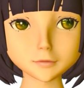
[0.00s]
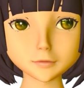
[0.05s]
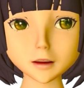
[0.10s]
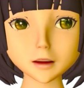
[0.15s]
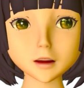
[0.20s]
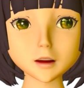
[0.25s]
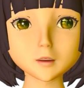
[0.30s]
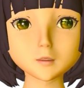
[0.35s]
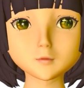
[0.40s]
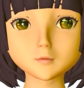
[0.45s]

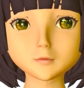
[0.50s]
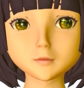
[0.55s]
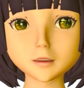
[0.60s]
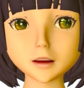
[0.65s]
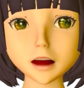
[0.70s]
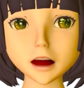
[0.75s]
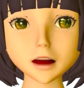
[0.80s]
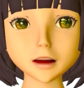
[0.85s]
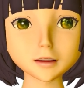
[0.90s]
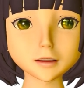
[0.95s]
so
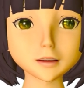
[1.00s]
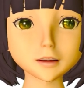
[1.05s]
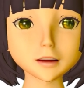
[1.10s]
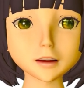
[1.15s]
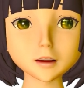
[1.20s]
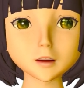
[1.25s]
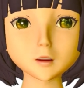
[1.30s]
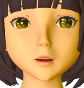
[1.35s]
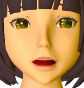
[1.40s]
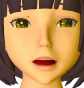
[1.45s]
that's
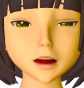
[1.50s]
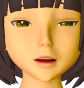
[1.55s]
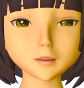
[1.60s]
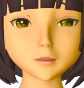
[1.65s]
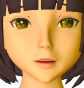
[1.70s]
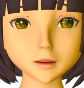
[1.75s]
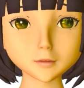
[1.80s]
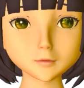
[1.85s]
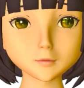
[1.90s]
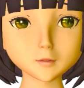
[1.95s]
how
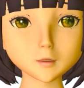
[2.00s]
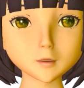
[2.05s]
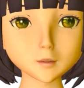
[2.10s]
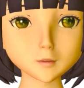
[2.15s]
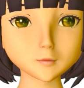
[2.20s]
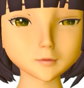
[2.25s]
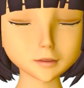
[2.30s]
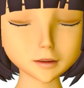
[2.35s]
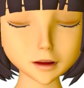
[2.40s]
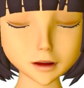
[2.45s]
we
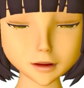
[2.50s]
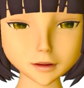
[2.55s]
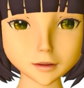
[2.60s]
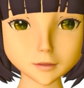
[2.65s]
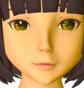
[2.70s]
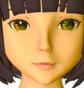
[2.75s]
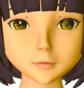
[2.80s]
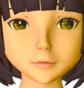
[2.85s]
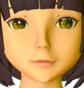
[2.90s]
introduce it.